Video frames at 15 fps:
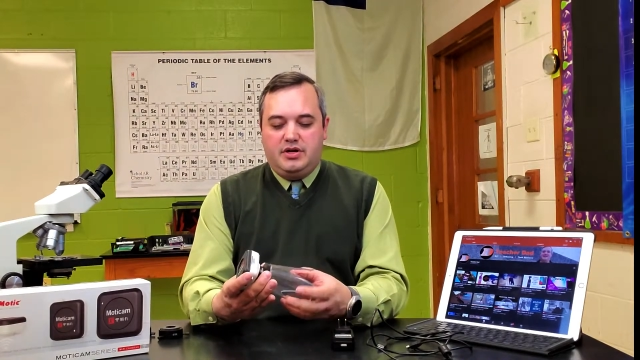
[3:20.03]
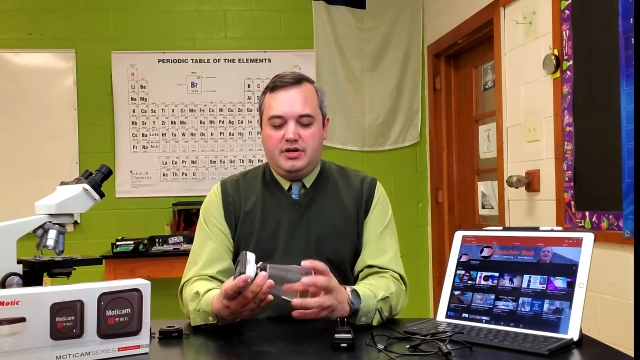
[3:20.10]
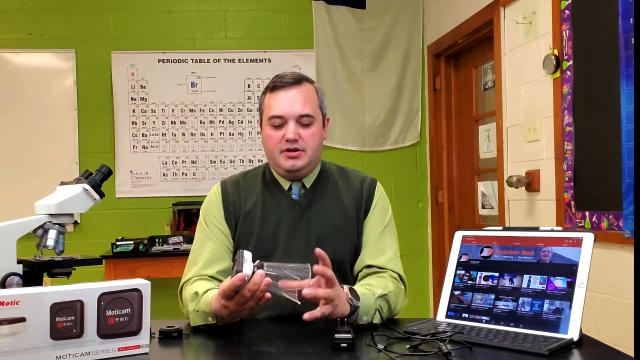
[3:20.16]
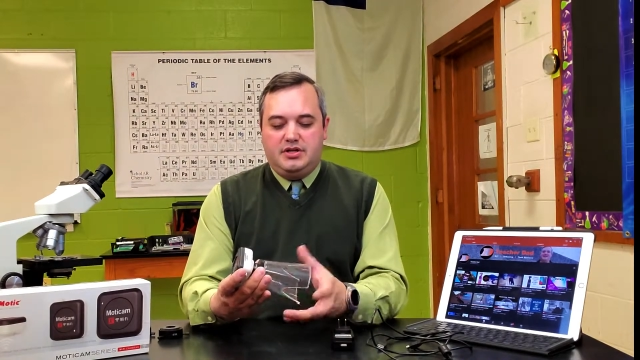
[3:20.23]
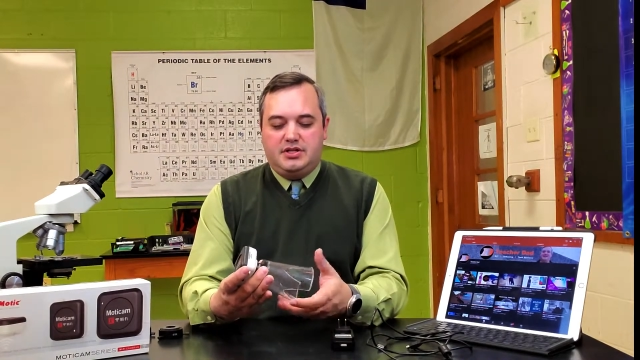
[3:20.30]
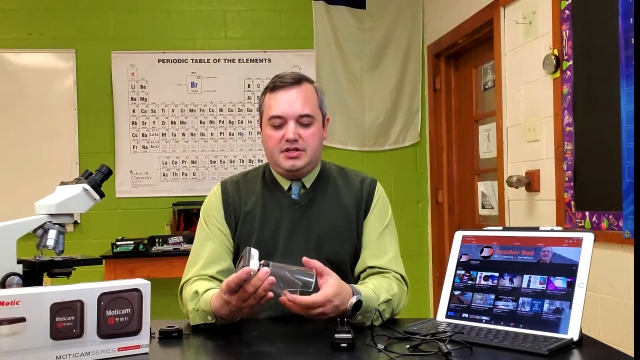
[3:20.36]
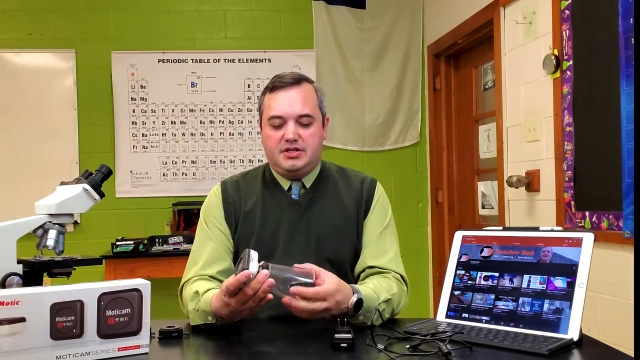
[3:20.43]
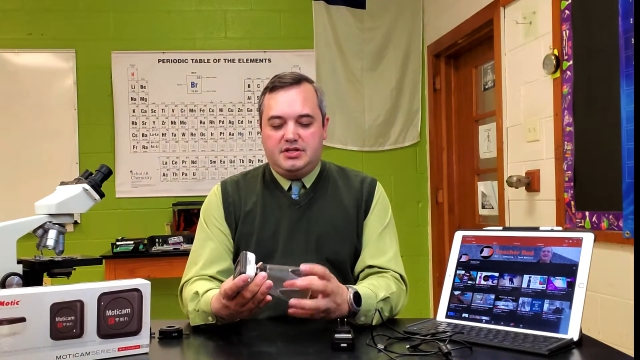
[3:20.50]

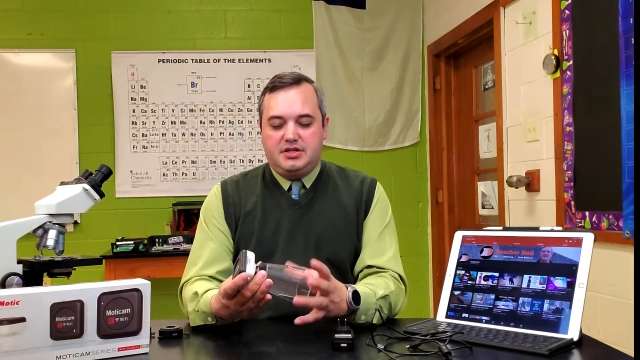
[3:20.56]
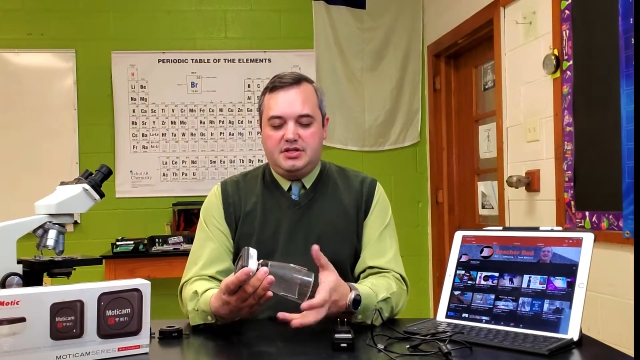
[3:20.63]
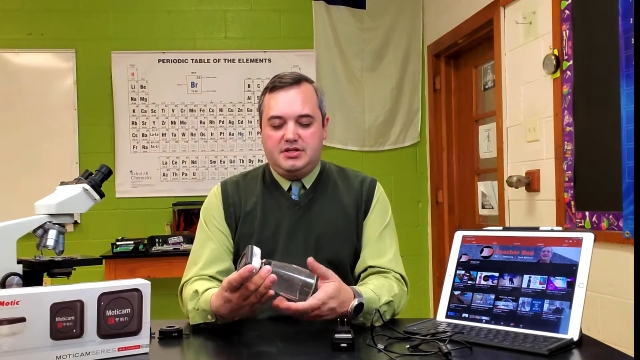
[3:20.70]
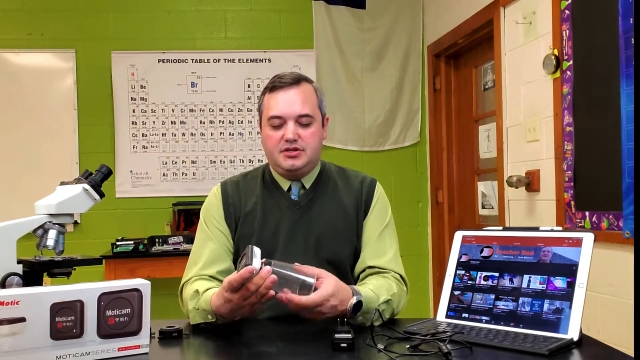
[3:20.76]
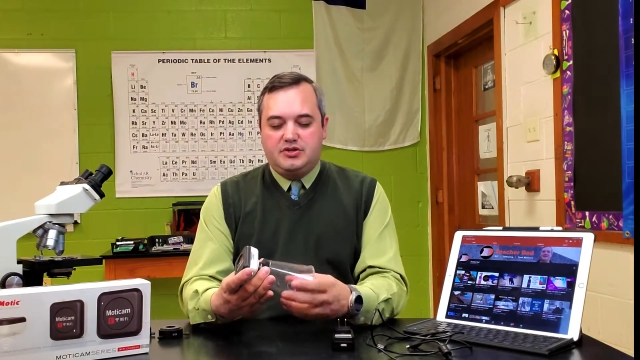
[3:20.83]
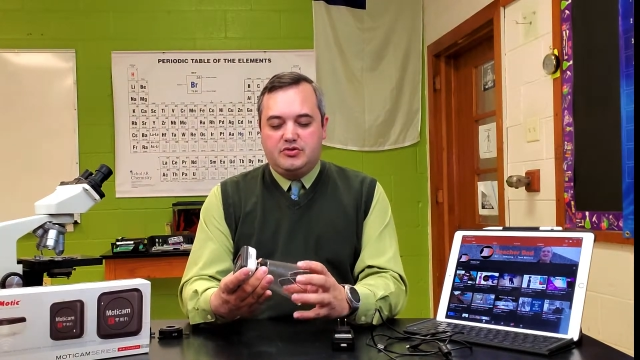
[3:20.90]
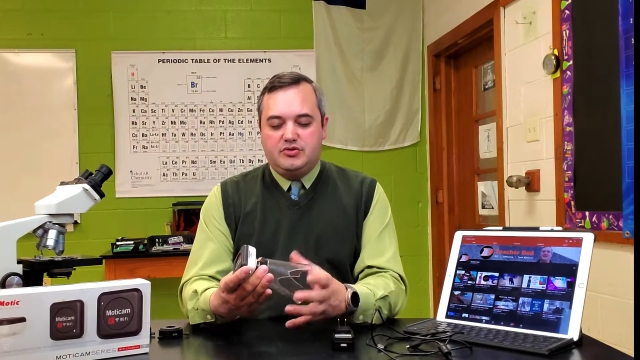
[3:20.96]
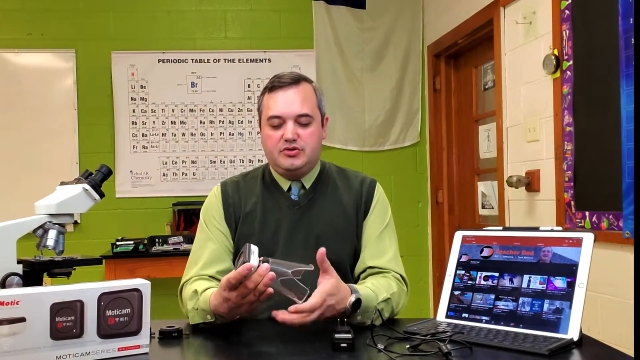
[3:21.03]
this
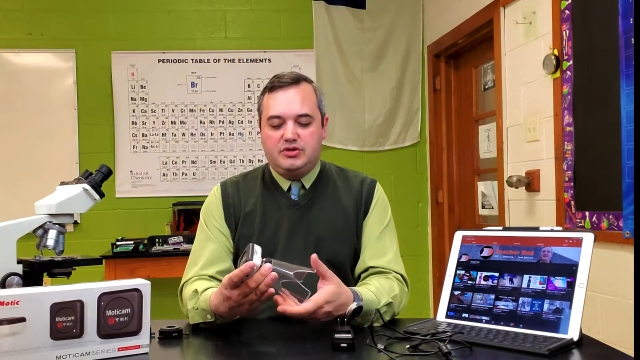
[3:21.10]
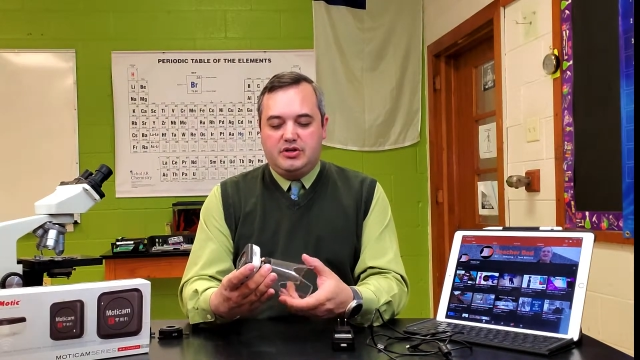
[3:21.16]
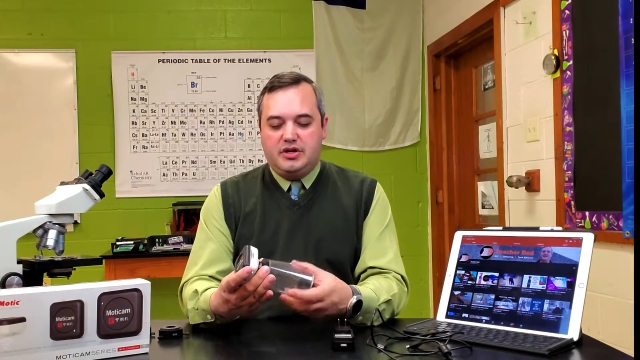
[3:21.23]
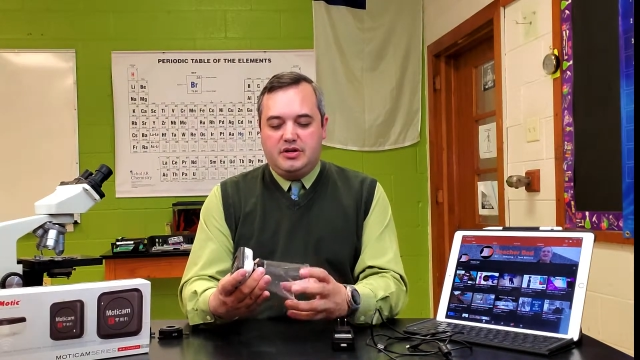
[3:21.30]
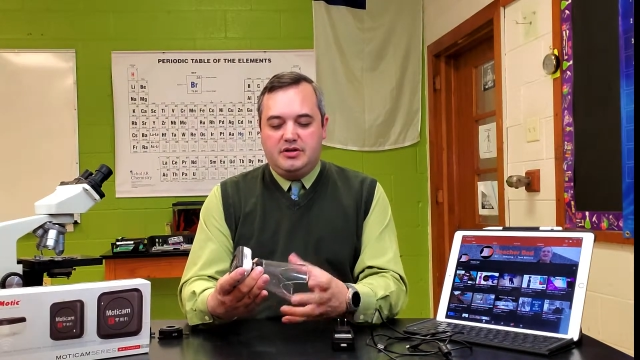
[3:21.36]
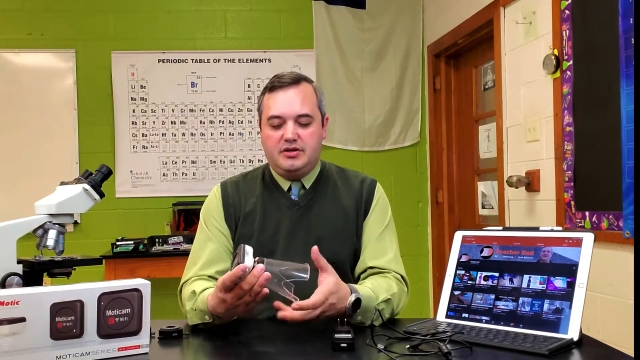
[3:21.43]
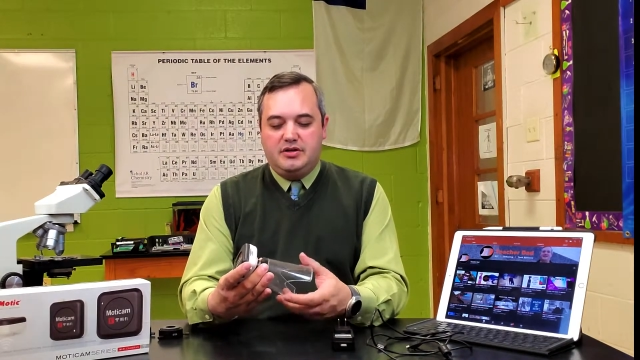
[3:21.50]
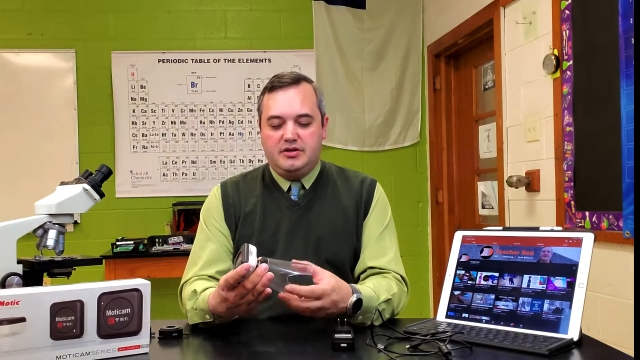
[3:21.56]
screws
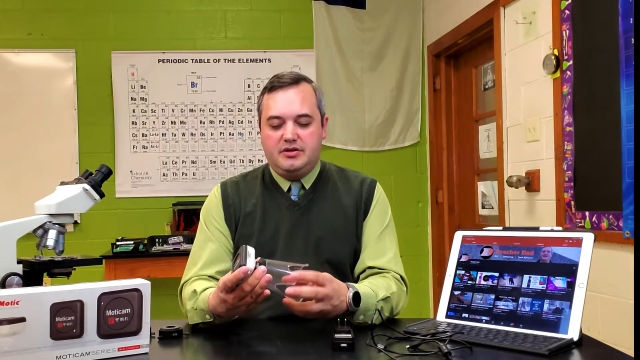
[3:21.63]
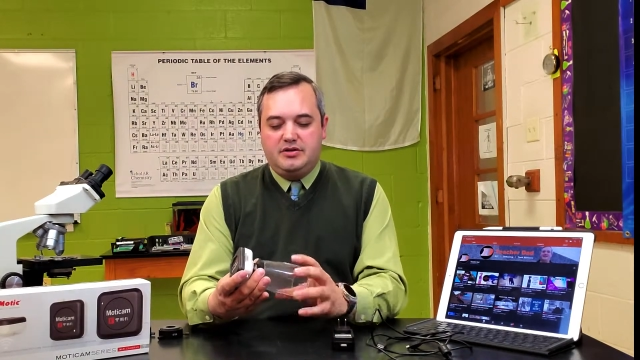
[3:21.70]
on